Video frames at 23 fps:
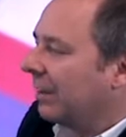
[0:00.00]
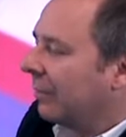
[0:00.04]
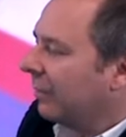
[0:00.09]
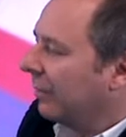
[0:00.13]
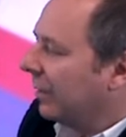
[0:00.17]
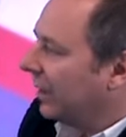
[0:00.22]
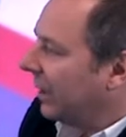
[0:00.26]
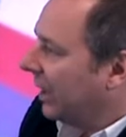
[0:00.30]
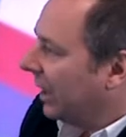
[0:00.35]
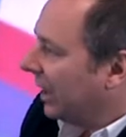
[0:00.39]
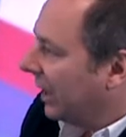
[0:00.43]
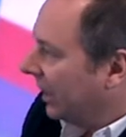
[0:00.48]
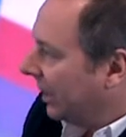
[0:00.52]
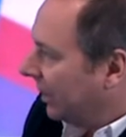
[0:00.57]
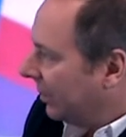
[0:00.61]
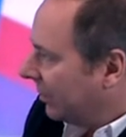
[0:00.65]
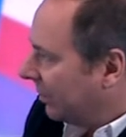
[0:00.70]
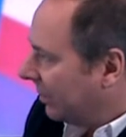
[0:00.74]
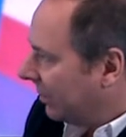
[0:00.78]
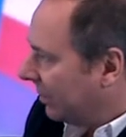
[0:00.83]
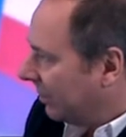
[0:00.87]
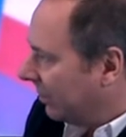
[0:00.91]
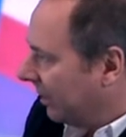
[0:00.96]
ask very high
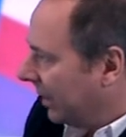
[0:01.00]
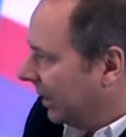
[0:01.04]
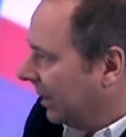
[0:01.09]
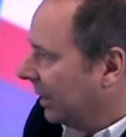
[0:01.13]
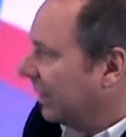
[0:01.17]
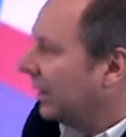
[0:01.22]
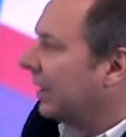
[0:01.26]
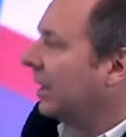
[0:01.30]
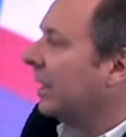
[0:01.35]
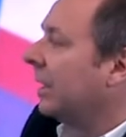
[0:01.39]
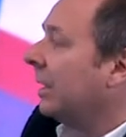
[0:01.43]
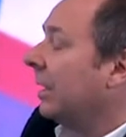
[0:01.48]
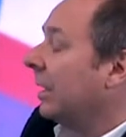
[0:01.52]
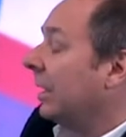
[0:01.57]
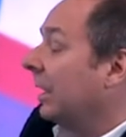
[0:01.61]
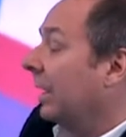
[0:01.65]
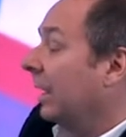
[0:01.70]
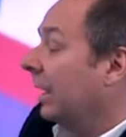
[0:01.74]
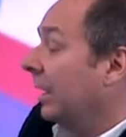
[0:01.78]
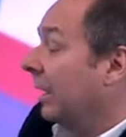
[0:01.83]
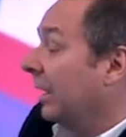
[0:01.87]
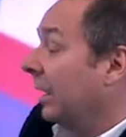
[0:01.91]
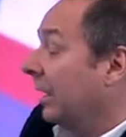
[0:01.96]
interest rate.
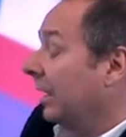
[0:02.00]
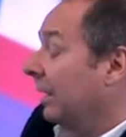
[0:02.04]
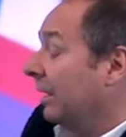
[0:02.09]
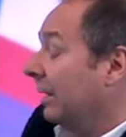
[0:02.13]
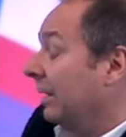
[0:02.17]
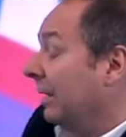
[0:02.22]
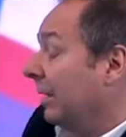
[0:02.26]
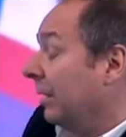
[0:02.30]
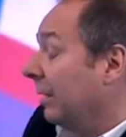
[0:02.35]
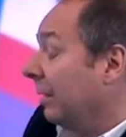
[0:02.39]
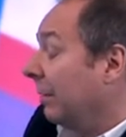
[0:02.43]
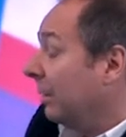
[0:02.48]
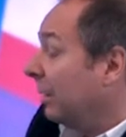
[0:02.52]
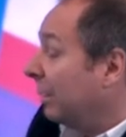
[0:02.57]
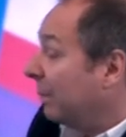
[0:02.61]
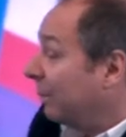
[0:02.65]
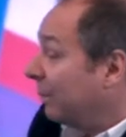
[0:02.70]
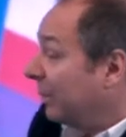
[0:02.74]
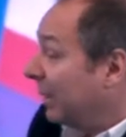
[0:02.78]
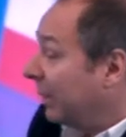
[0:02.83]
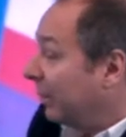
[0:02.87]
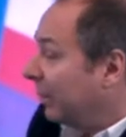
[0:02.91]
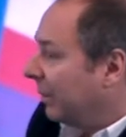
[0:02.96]
It tells you
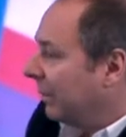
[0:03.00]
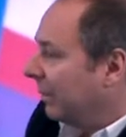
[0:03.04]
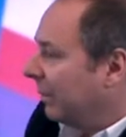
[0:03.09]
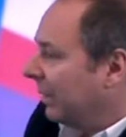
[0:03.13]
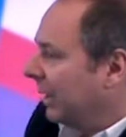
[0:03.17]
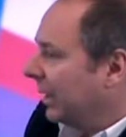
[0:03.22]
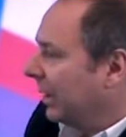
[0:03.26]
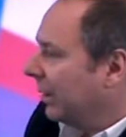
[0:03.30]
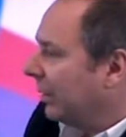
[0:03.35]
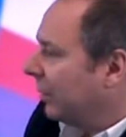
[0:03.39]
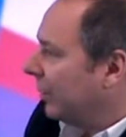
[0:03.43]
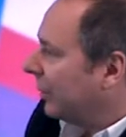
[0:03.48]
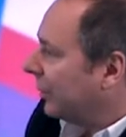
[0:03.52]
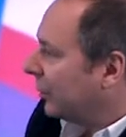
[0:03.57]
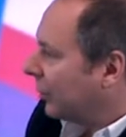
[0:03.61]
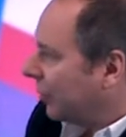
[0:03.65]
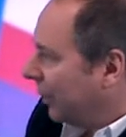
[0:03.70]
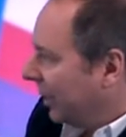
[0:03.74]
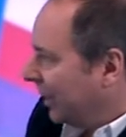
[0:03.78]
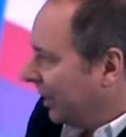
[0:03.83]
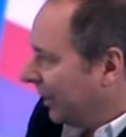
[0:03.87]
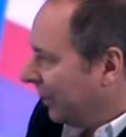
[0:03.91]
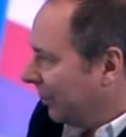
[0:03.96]
that people might stop
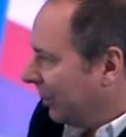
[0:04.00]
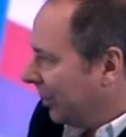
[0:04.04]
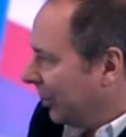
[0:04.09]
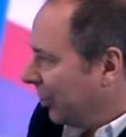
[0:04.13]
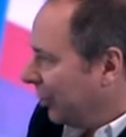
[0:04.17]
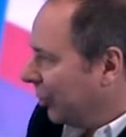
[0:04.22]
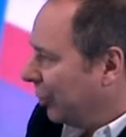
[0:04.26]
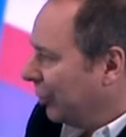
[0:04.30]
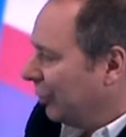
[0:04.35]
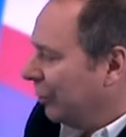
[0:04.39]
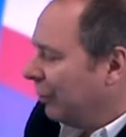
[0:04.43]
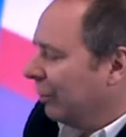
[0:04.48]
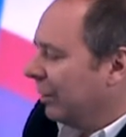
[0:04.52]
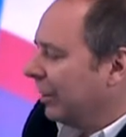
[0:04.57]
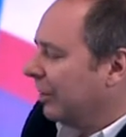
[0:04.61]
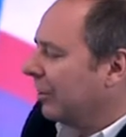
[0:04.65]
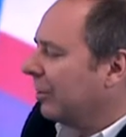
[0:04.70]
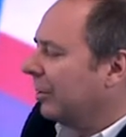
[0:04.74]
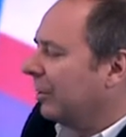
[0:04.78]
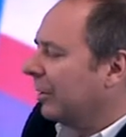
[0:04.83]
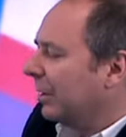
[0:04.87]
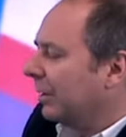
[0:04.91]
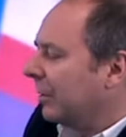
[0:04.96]
trading with you
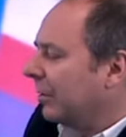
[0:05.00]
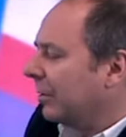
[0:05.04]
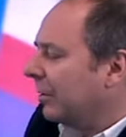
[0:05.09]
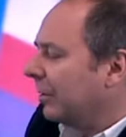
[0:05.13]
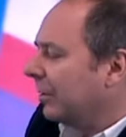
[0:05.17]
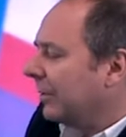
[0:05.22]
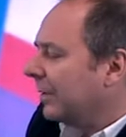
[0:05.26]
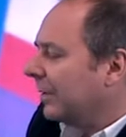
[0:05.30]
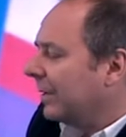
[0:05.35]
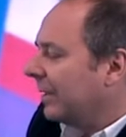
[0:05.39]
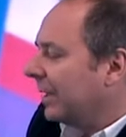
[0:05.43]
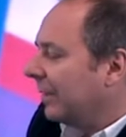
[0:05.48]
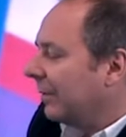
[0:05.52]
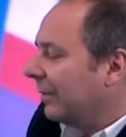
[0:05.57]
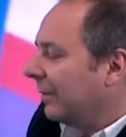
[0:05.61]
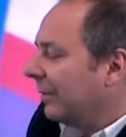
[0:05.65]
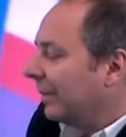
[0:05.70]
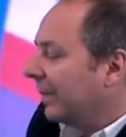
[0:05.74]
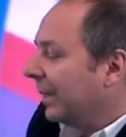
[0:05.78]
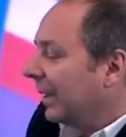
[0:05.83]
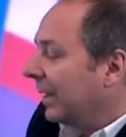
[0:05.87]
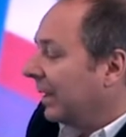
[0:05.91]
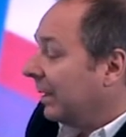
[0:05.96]
and all this sort of
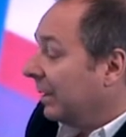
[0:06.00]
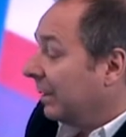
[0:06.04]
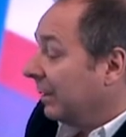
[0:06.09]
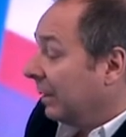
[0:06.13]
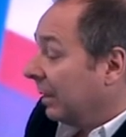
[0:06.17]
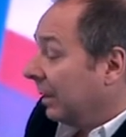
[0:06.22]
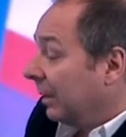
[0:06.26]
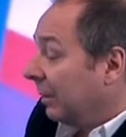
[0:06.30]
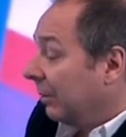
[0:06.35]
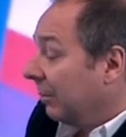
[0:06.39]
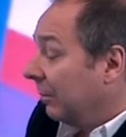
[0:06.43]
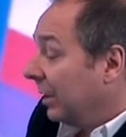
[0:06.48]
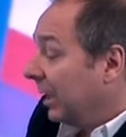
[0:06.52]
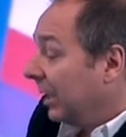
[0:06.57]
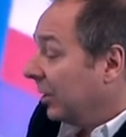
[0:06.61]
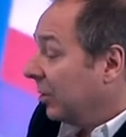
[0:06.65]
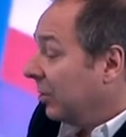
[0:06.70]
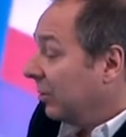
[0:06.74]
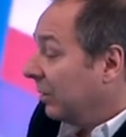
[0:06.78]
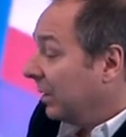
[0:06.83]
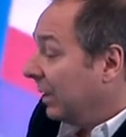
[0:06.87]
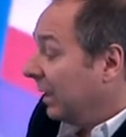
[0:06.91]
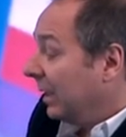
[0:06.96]
stuff. What
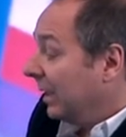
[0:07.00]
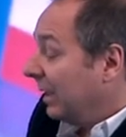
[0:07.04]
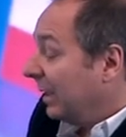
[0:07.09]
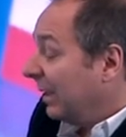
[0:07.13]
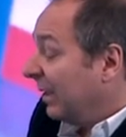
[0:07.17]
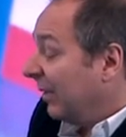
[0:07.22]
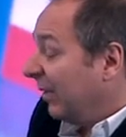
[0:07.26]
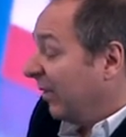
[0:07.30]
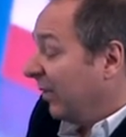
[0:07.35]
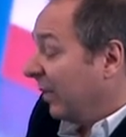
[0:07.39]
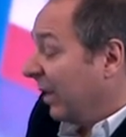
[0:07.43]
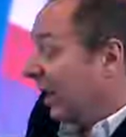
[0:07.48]
actually the